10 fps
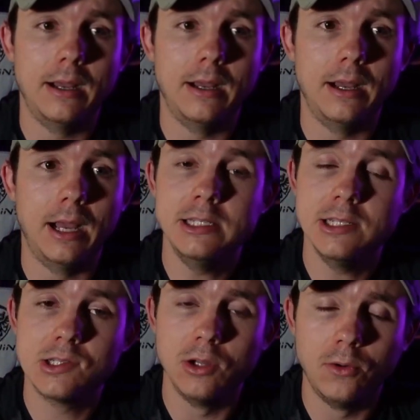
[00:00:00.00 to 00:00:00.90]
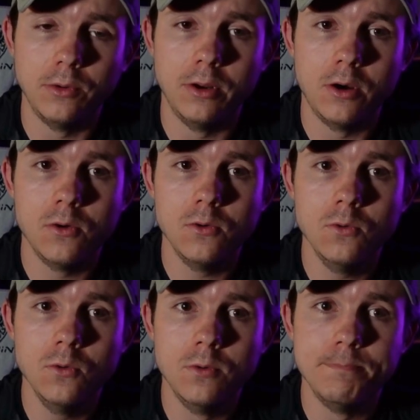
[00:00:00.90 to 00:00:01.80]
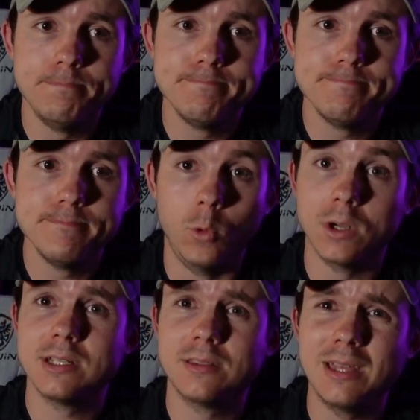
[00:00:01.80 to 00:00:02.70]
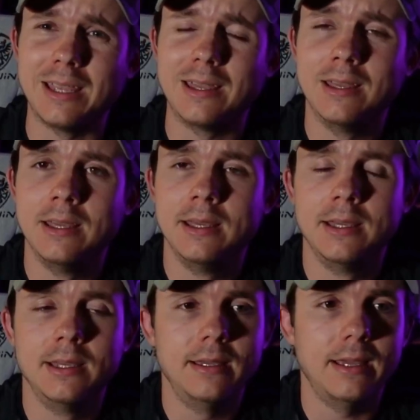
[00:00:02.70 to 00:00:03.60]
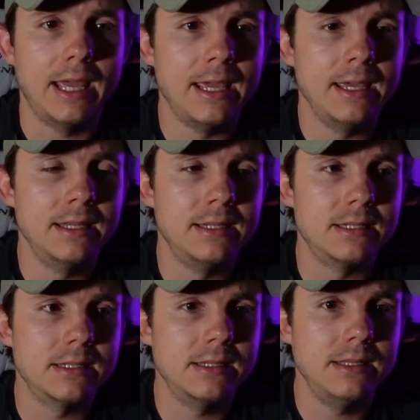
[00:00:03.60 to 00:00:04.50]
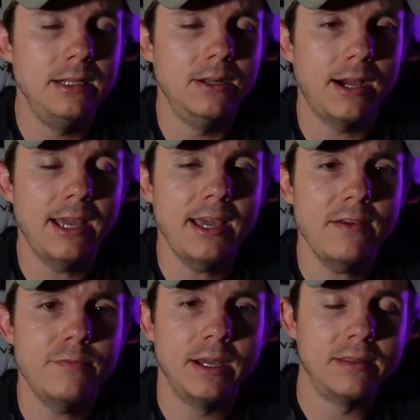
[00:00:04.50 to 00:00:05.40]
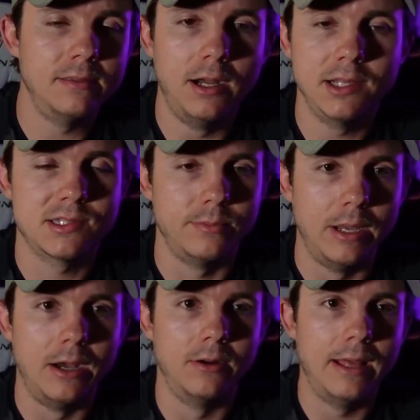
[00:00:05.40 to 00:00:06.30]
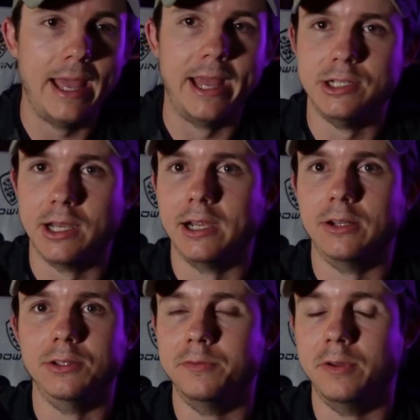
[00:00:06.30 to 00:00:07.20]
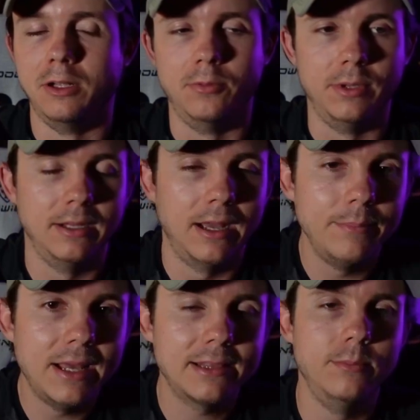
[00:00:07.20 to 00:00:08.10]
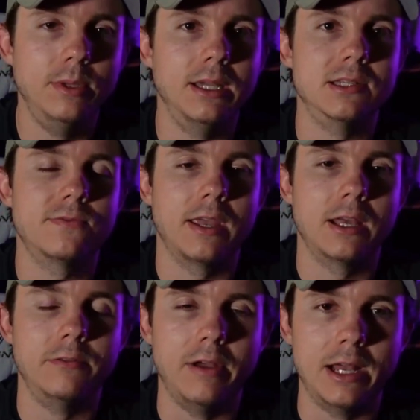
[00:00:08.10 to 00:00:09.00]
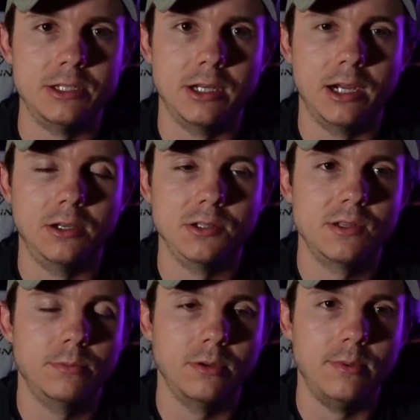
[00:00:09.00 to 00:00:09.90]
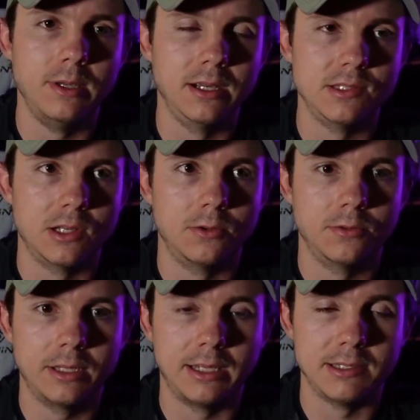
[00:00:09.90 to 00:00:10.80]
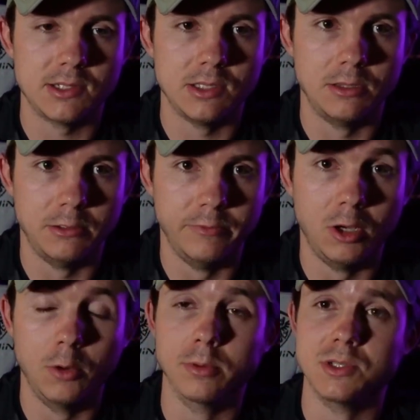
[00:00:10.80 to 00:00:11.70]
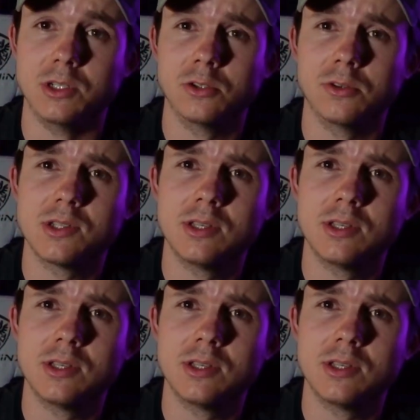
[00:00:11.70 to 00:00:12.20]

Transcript: I just don't know what to think. And, you know, I have my thoughts about agile development. I'm not the biggest fan of agile simply because I don't think it's in the developer's interest.